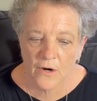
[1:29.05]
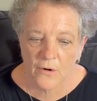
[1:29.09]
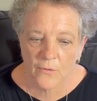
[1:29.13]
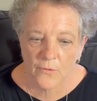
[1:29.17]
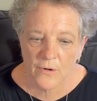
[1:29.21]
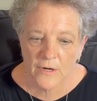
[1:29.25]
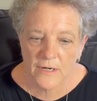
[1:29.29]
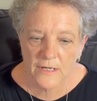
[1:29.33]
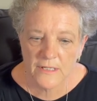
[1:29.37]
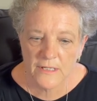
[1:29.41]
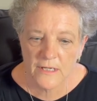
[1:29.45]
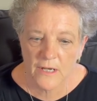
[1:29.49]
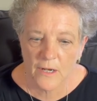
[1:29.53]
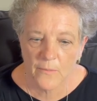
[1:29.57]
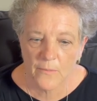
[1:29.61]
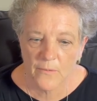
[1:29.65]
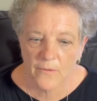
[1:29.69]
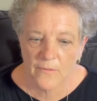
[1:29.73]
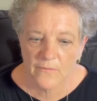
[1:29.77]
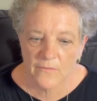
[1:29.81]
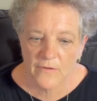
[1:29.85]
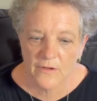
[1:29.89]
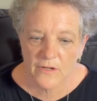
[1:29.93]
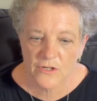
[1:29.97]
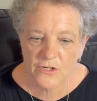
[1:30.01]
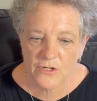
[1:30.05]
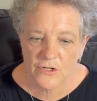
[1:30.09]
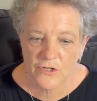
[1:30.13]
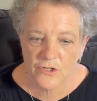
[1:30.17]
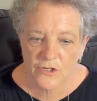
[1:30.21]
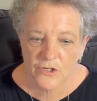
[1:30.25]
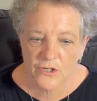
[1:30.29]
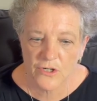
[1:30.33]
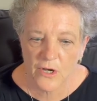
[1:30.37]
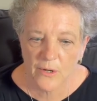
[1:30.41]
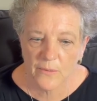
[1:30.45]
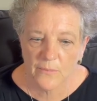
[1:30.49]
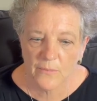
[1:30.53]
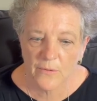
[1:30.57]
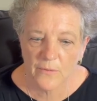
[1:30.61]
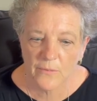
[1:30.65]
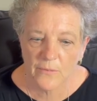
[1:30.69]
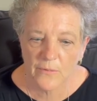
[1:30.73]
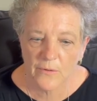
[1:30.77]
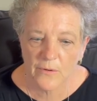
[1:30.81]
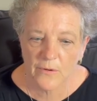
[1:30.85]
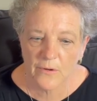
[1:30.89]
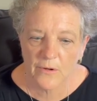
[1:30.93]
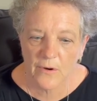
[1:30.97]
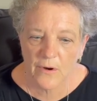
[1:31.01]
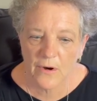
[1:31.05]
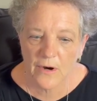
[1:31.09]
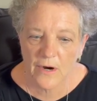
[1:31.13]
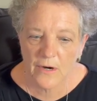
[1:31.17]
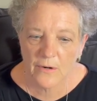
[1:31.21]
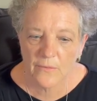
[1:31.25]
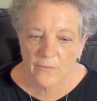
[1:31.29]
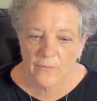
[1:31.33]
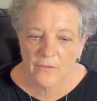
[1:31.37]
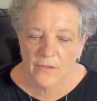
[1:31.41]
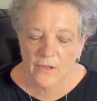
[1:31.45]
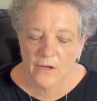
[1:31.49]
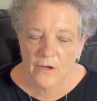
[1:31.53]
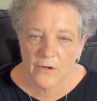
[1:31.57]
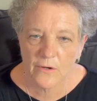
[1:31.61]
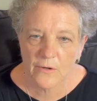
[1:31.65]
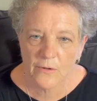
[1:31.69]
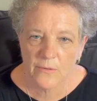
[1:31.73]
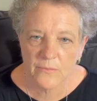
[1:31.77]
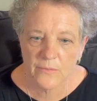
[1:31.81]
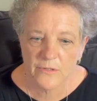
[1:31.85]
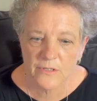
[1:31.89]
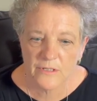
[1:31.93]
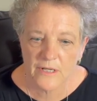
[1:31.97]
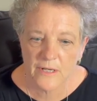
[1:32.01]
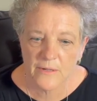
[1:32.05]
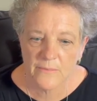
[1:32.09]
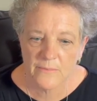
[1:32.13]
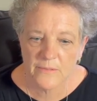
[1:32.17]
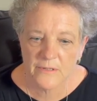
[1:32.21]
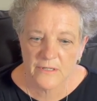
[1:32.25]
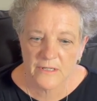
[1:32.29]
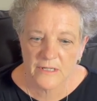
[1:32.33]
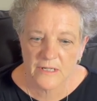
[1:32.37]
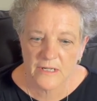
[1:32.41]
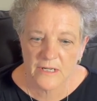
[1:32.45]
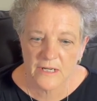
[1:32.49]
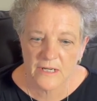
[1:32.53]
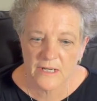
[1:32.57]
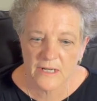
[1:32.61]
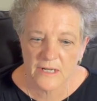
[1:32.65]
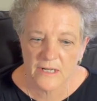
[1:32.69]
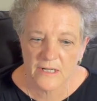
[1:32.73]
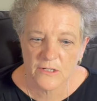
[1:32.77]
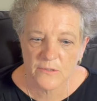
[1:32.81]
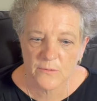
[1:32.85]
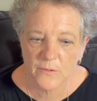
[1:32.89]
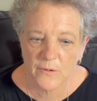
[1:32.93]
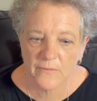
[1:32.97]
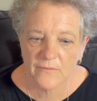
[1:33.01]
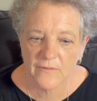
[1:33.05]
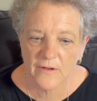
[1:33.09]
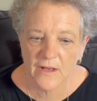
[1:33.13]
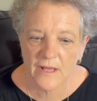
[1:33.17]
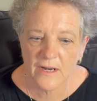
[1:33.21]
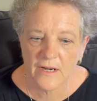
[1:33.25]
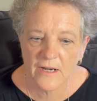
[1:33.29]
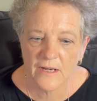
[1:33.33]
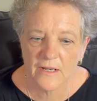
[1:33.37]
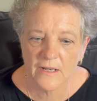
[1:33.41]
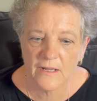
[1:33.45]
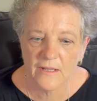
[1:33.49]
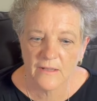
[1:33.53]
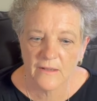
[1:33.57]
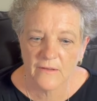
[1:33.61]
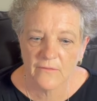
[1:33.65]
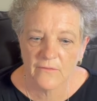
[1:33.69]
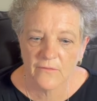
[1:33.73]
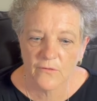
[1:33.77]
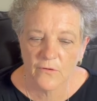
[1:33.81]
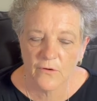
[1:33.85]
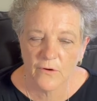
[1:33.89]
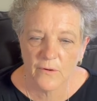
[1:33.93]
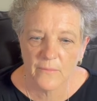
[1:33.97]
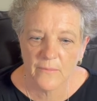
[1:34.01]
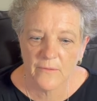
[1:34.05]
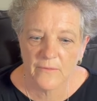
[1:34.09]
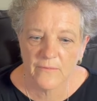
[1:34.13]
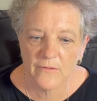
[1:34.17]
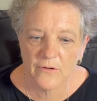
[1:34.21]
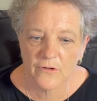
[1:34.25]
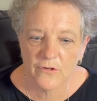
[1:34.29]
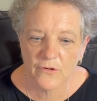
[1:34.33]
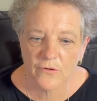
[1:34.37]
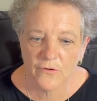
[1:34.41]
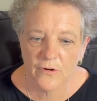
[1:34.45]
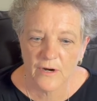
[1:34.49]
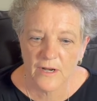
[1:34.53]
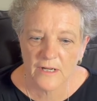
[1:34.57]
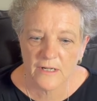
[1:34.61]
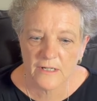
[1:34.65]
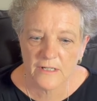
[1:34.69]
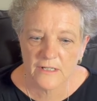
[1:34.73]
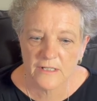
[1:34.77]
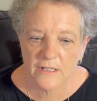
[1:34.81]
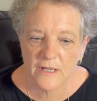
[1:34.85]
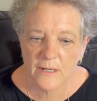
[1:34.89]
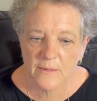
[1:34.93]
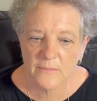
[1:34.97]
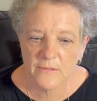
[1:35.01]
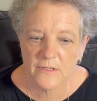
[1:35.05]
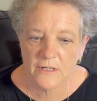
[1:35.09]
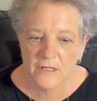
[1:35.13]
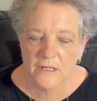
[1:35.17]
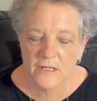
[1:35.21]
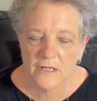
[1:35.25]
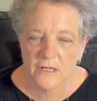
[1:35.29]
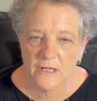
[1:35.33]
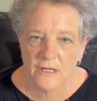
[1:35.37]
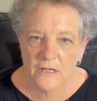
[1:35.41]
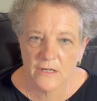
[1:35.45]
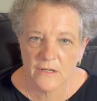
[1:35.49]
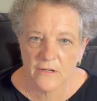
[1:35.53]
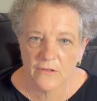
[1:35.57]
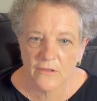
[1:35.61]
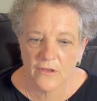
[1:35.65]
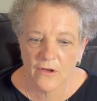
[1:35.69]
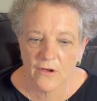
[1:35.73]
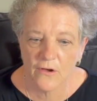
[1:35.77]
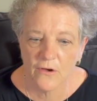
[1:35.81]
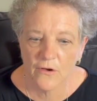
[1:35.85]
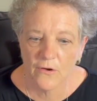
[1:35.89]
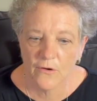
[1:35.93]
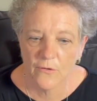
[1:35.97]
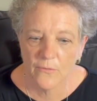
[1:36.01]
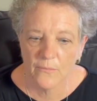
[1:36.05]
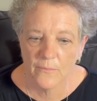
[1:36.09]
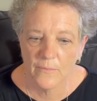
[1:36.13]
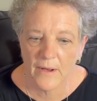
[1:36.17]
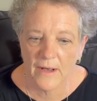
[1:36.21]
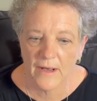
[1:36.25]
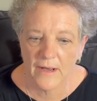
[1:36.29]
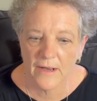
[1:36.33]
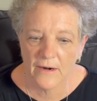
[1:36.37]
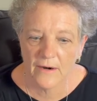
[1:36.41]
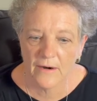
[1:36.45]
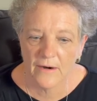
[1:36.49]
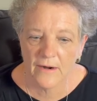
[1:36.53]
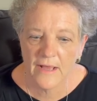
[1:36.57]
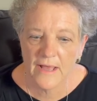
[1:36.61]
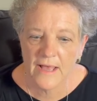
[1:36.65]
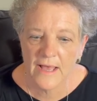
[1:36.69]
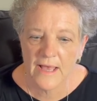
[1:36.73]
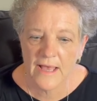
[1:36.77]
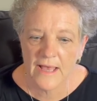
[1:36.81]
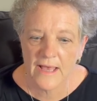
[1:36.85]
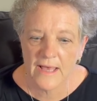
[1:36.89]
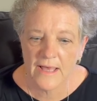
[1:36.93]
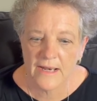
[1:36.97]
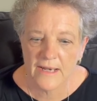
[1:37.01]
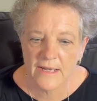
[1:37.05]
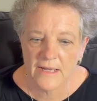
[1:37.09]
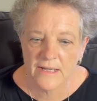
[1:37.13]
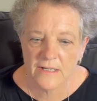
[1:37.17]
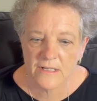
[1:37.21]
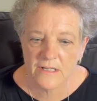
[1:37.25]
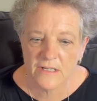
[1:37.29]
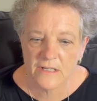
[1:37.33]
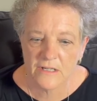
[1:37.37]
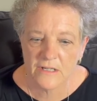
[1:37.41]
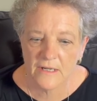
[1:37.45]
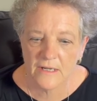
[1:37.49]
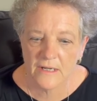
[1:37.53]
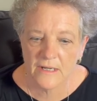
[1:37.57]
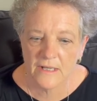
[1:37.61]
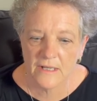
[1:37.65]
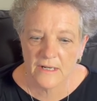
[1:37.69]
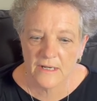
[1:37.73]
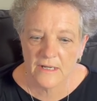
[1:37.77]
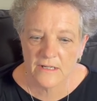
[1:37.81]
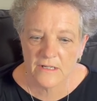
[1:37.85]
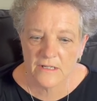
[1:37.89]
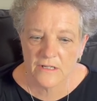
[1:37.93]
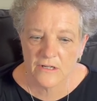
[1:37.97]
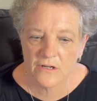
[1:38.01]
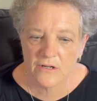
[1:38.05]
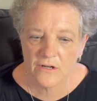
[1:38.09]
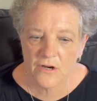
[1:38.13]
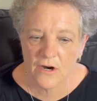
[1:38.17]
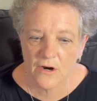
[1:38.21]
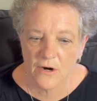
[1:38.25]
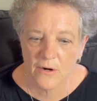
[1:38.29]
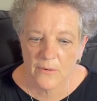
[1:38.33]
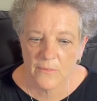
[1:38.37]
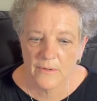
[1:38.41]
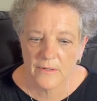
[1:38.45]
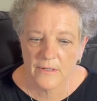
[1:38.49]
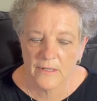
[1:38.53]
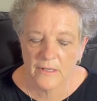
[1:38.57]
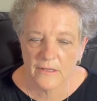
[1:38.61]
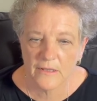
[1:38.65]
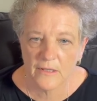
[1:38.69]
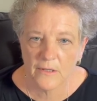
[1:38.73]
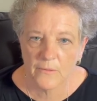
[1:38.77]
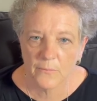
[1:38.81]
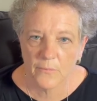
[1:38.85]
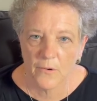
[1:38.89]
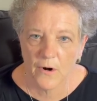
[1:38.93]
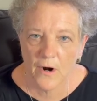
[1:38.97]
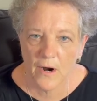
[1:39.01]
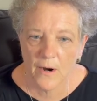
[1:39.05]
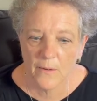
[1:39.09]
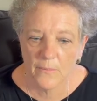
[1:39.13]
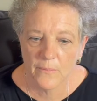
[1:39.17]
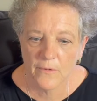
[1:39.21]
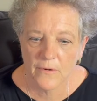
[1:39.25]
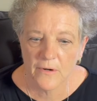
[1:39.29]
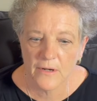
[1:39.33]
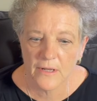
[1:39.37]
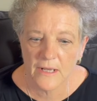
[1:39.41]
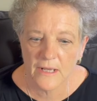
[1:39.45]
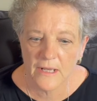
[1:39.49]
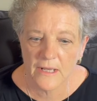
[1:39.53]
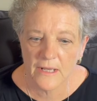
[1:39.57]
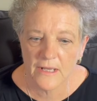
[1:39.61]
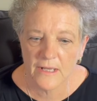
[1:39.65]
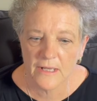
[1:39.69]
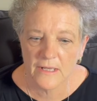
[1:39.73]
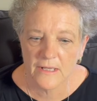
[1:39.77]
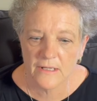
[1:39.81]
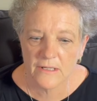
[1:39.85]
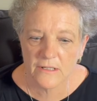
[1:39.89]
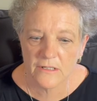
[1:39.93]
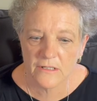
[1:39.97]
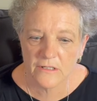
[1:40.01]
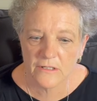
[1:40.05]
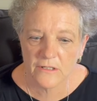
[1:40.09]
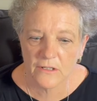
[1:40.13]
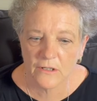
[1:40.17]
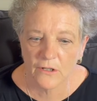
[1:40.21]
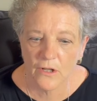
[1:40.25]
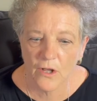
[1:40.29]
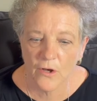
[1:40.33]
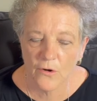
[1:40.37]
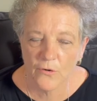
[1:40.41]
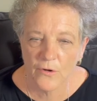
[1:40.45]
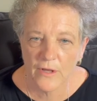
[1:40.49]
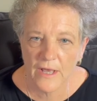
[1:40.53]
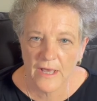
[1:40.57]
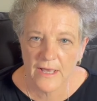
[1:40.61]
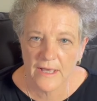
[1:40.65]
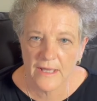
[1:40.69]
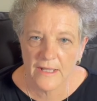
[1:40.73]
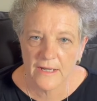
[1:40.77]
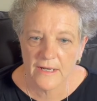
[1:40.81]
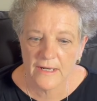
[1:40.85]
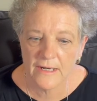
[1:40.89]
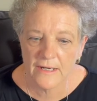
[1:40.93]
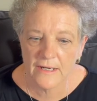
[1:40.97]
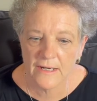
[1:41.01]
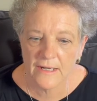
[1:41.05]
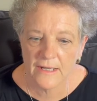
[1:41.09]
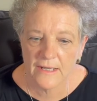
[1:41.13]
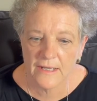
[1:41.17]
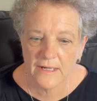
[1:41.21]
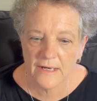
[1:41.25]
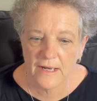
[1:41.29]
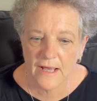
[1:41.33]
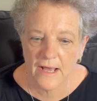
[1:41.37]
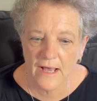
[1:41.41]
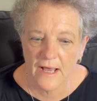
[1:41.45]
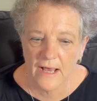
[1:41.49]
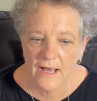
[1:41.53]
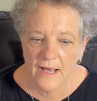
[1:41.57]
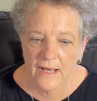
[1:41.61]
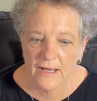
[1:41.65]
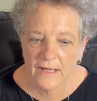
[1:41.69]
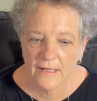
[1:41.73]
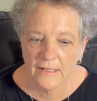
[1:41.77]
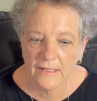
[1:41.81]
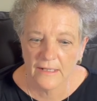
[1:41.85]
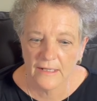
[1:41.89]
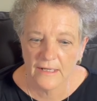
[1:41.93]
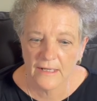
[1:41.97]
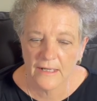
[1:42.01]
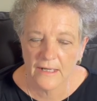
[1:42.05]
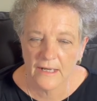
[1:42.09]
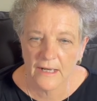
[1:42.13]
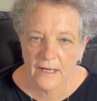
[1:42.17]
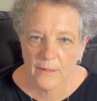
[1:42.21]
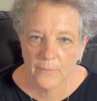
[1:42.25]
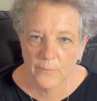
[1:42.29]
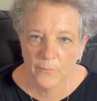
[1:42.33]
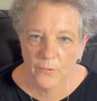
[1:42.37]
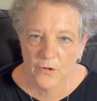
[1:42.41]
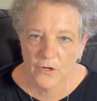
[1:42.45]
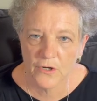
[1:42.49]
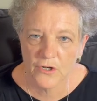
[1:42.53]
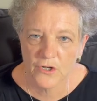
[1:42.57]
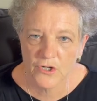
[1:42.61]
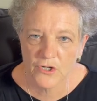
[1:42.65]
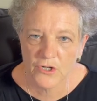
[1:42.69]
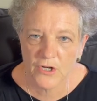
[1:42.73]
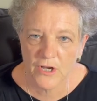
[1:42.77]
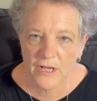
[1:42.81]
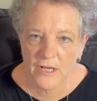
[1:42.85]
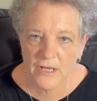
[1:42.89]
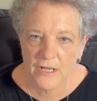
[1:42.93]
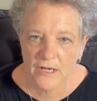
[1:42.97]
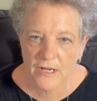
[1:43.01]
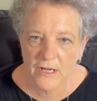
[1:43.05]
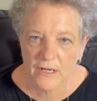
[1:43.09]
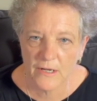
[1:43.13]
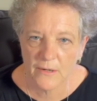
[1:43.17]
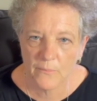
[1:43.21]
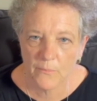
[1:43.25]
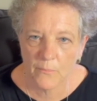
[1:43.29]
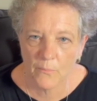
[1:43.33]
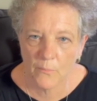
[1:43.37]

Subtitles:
Resale provisions shall be required when the home subsidy is provided in the form of a direct subsidy to the home buyer and it is determined that the property is located in a highly appreciating